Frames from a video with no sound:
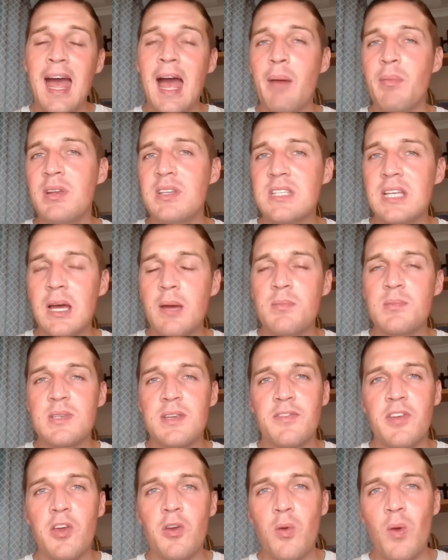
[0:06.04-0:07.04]
How many times
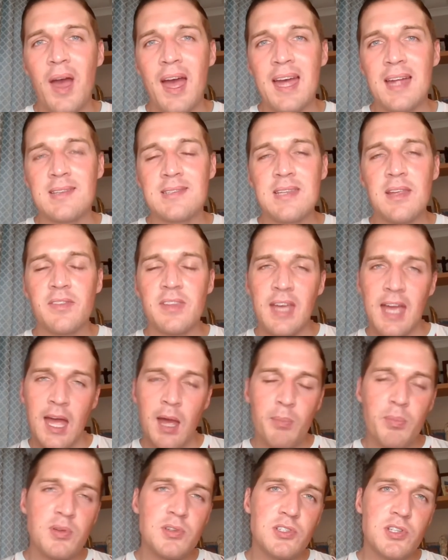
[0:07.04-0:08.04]
have you had something
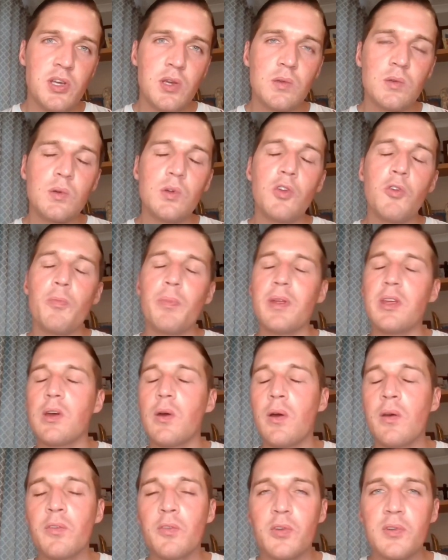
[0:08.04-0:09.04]
happen to you or you've been
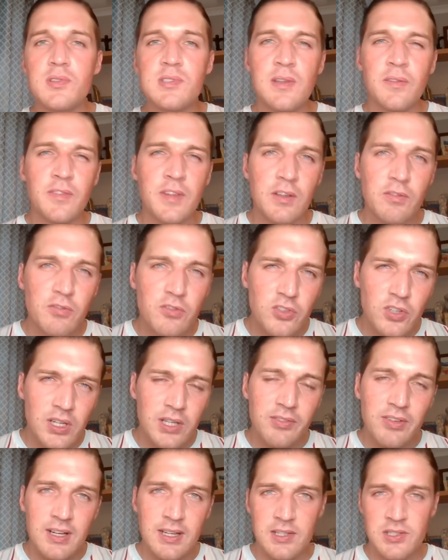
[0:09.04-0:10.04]
going through something
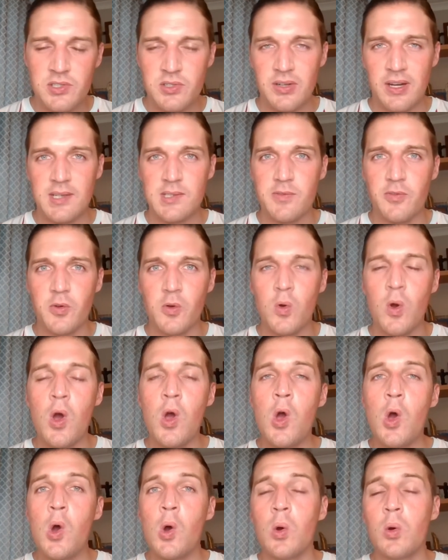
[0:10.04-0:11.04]
really, really stressful
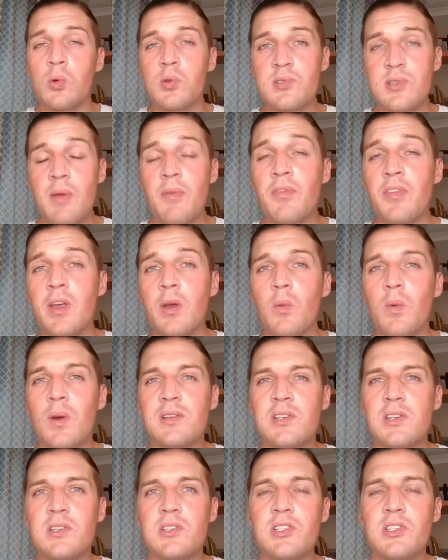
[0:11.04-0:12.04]
or something
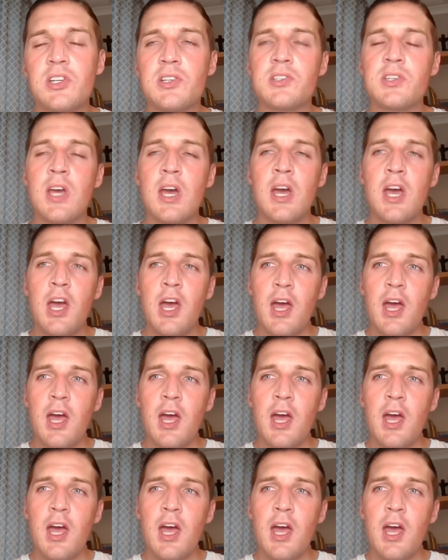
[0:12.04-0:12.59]
which has just